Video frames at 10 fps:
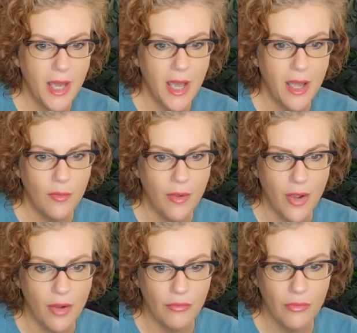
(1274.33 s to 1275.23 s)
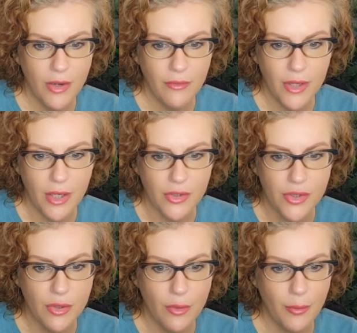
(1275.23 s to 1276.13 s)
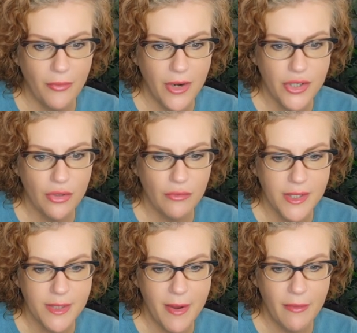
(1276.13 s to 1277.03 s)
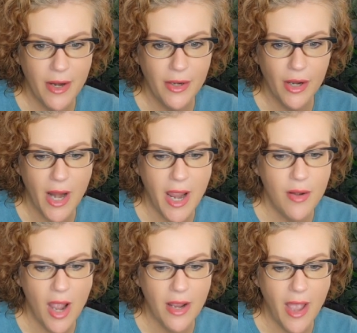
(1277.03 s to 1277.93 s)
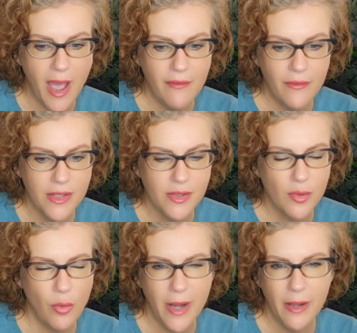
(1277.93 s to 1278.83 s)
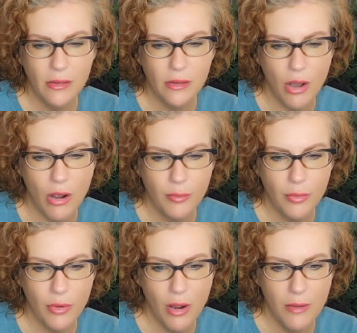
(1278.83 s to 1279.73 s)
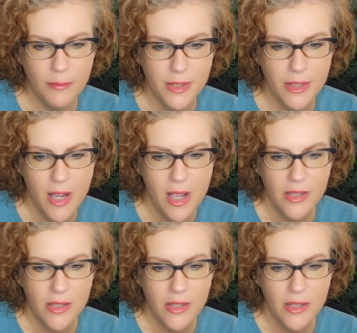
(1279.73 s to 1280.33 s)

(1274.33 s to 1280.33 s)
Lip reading: That I've got right over here. So you're a professional resume writer, and it's quite a long prompt.